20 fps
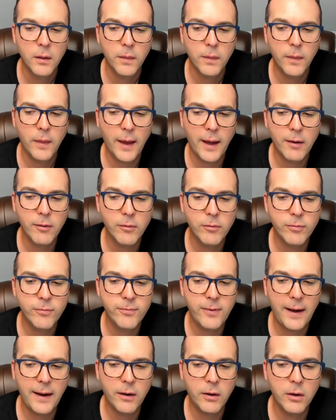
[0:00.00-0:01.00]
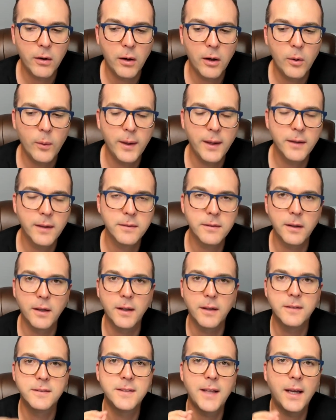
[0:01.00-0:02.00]
That file hello is an
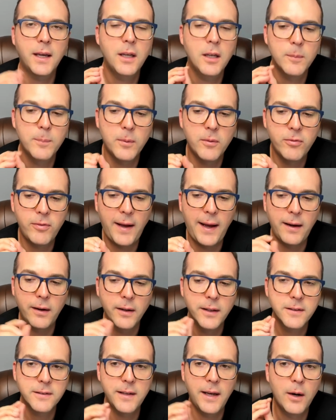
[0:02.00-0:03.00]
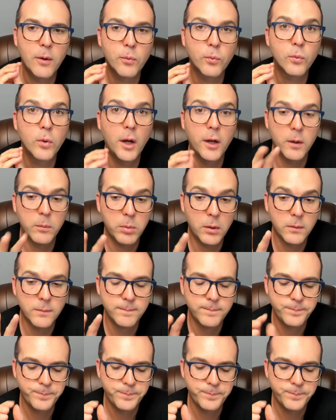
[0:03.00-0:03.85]
executable file. It's now runnable.